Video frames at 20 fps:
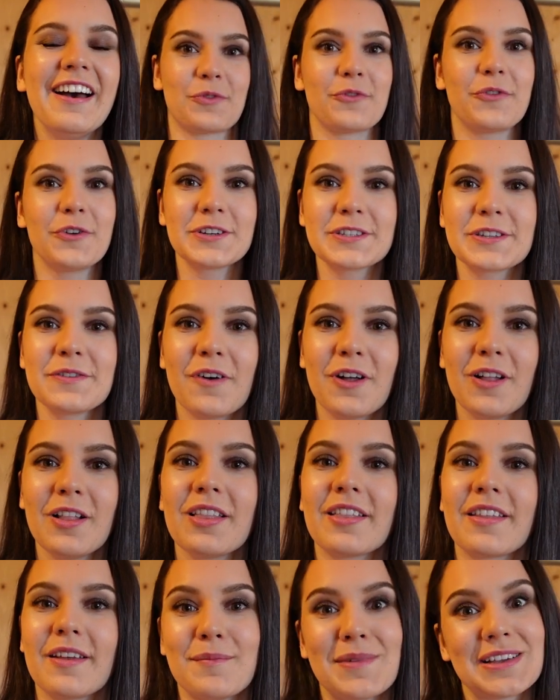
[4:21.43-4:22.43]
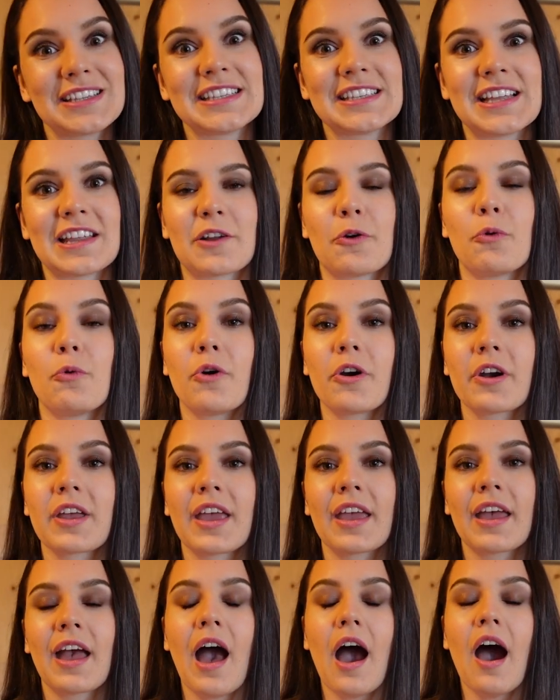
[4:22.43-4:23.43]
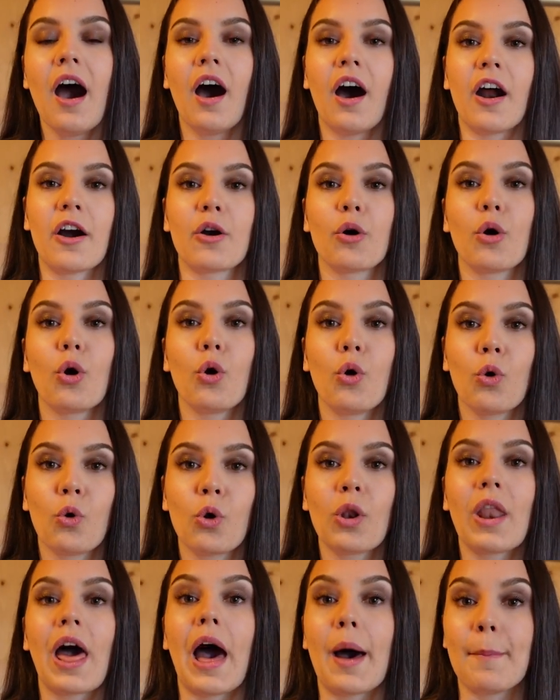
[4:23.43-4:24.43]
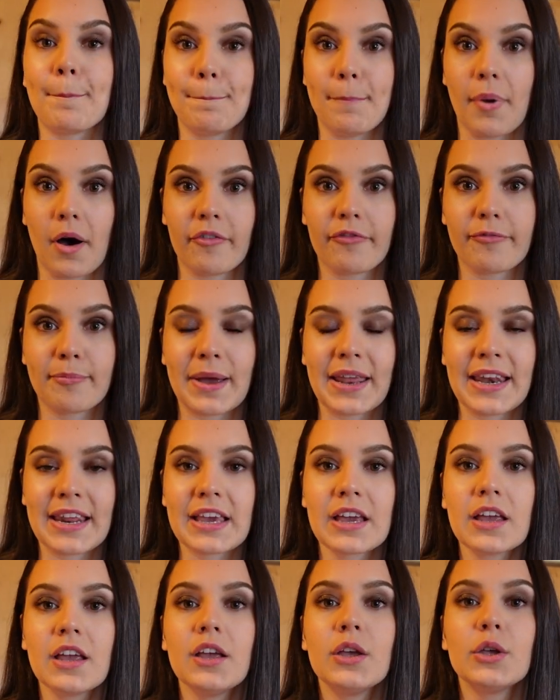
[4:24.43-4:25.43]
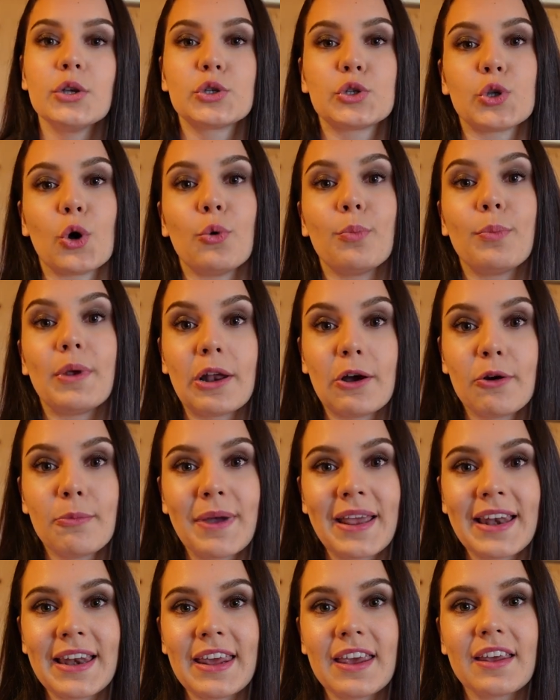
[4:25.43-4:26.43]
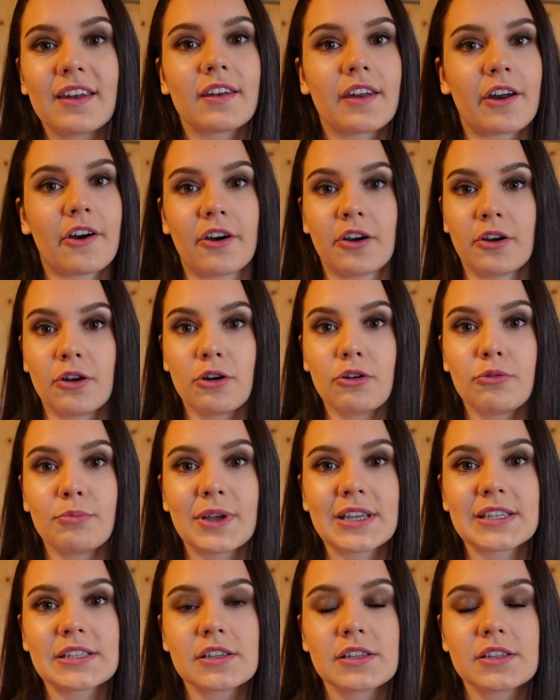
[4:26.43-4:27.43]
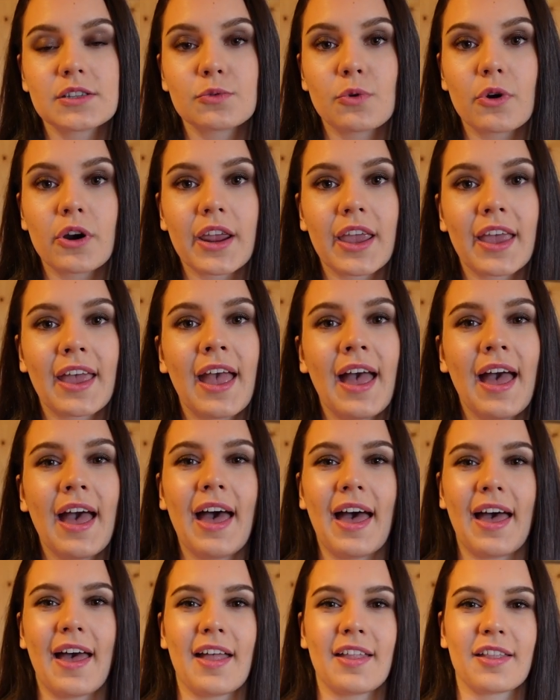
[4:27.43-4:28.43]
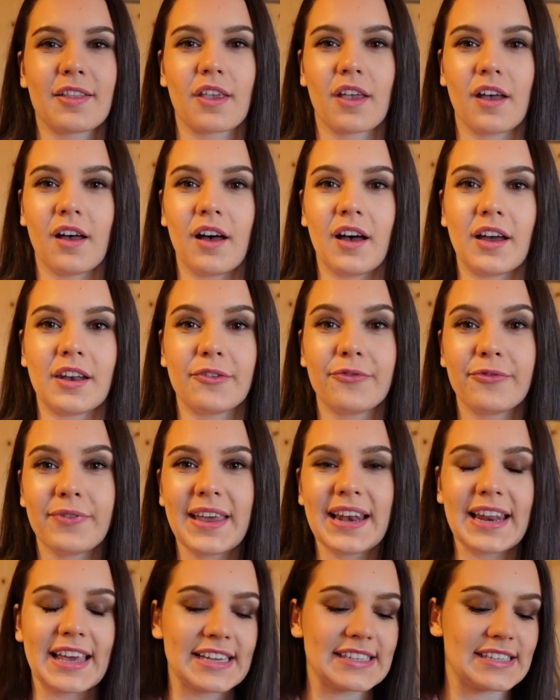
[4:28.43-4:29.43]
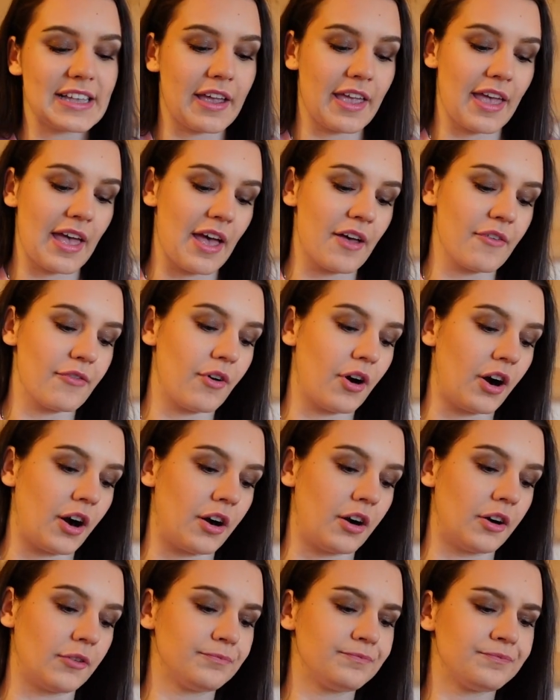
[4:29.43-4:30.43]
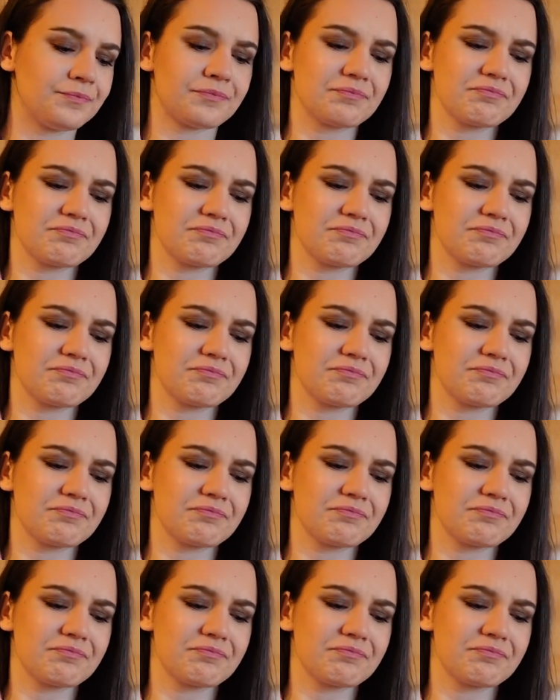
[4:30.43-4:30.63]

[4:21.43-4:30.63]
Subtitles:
First of all, the muscles that are working are all above my knee. So below my knee, there are no muscles working, and the feelings I have are